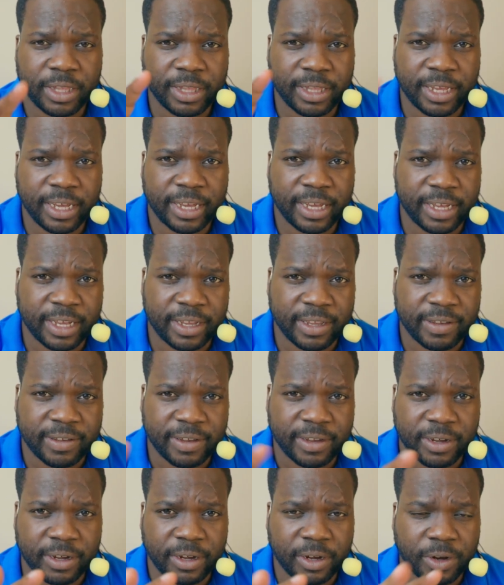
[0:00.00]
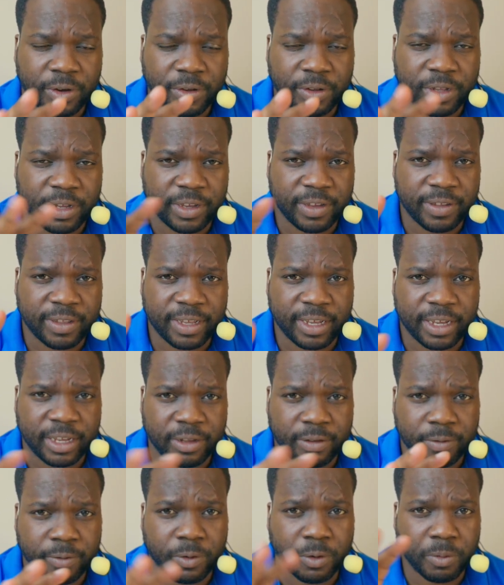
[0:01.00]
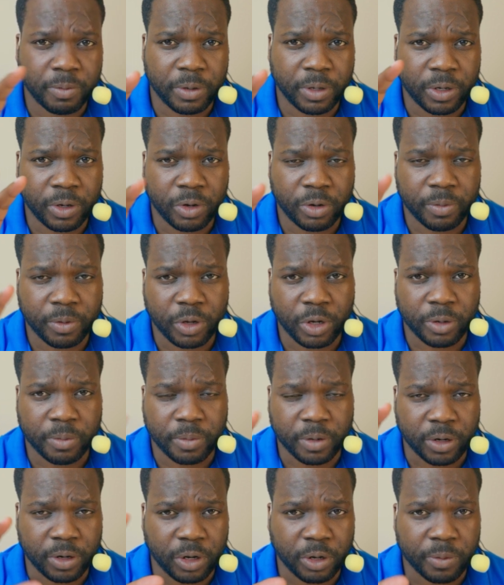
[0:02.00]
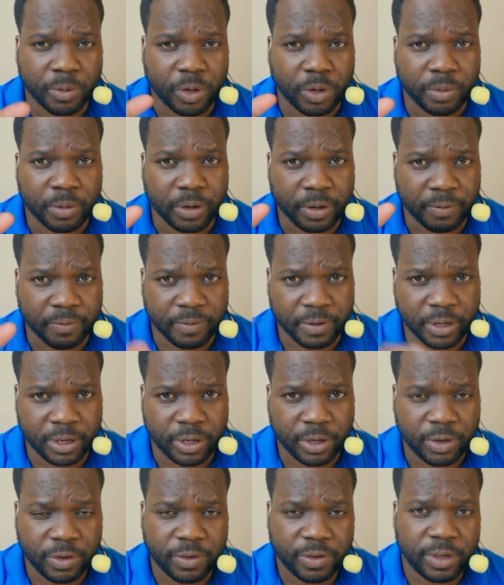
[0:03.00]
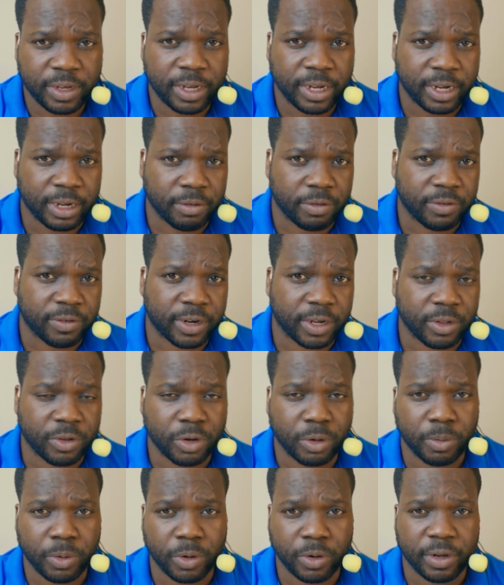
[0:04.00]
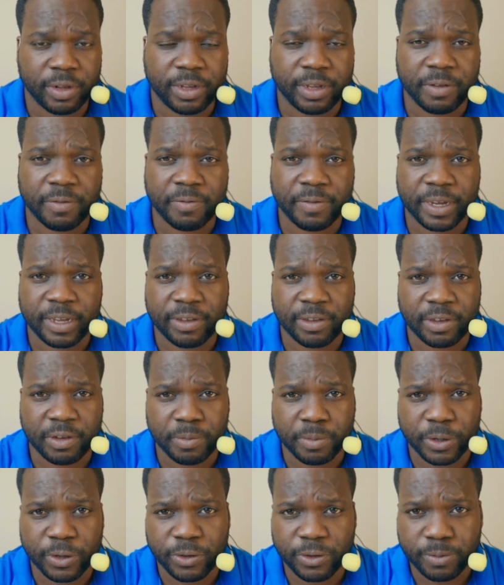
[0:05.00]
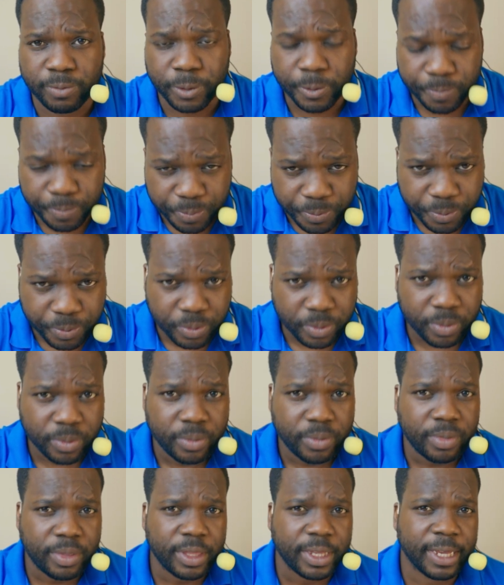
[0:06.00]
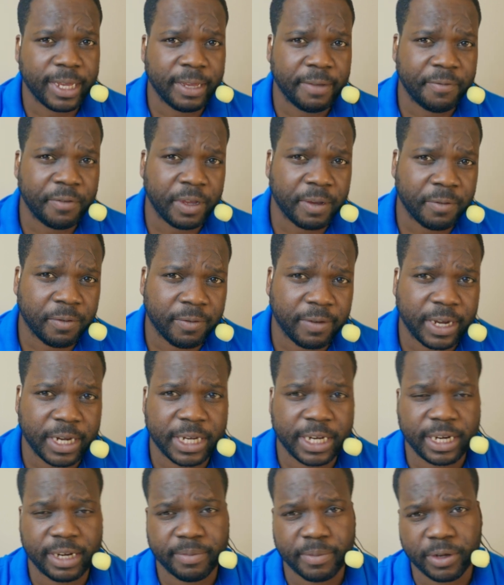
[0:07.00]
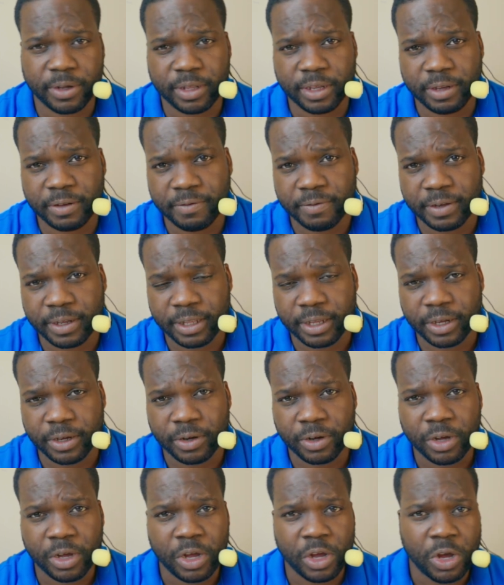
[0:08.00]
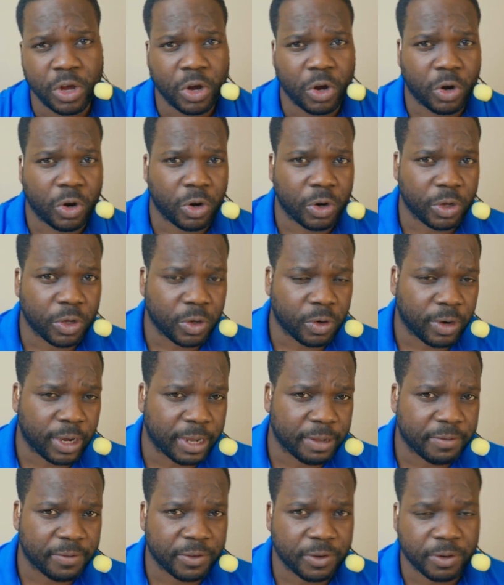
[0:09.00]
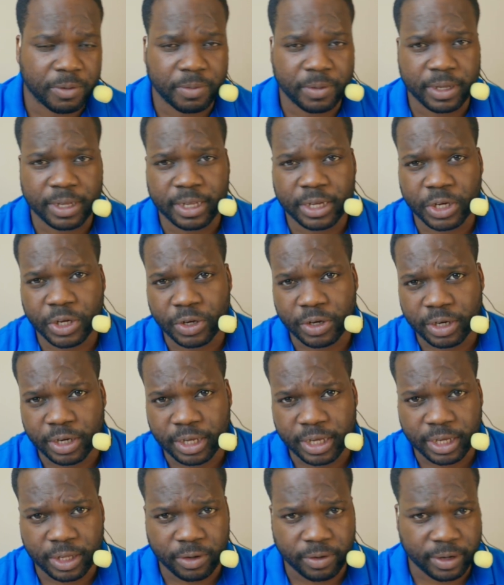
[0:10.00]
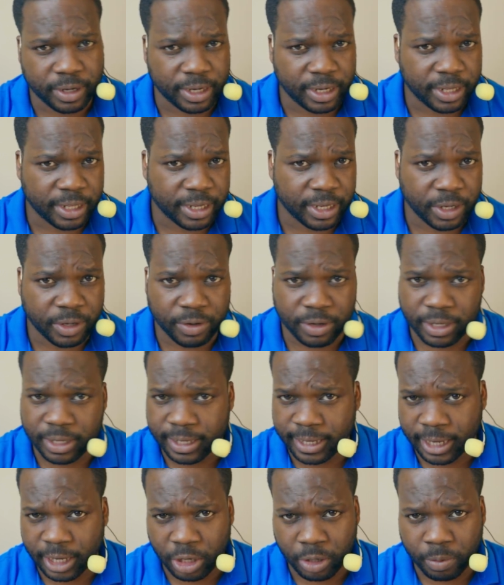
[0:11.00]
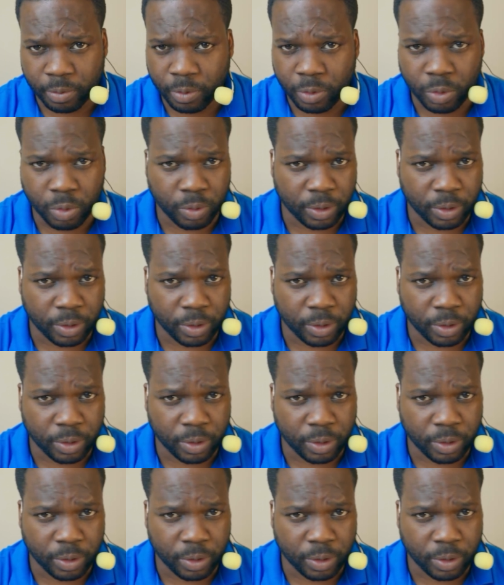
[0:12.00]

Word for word: things, all these things will be coming up in the upcoming videos. I will try to upload this as fast as possible. If you have questions about this video, or you have something that you need, or anything you need help,